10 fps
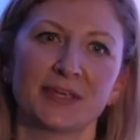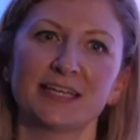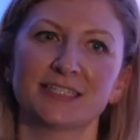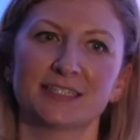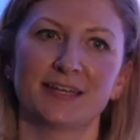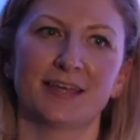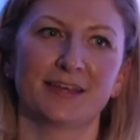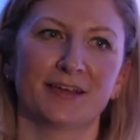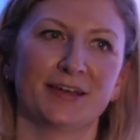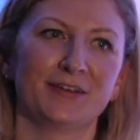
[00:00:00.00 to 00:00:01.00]
guess it's
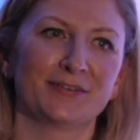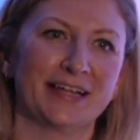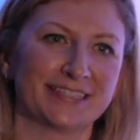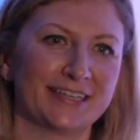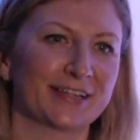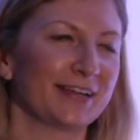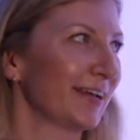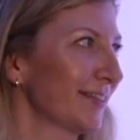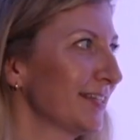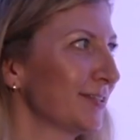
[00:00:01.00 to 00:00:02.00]
another kind of classic,
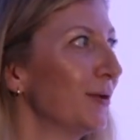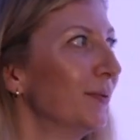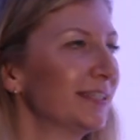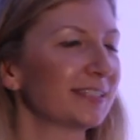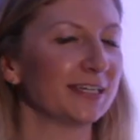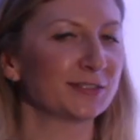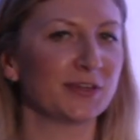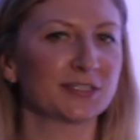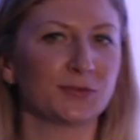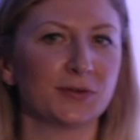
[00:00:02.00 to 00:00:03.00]
like, there's no one size
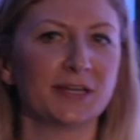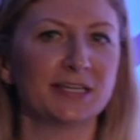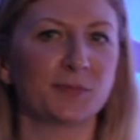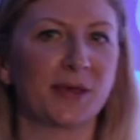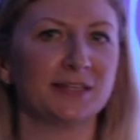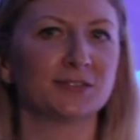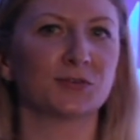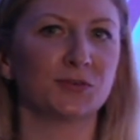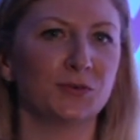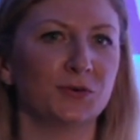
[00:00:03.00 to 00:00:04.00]
fits all, and it depends
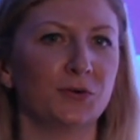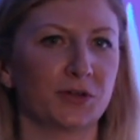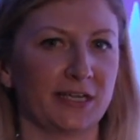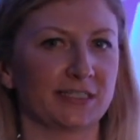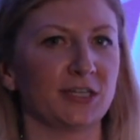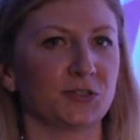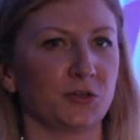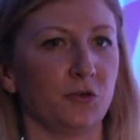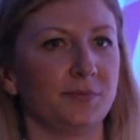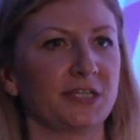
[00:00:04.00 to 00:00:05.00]
on your organisation and
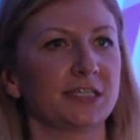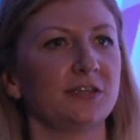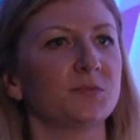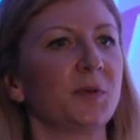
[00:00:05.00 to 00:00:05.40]
your objectives.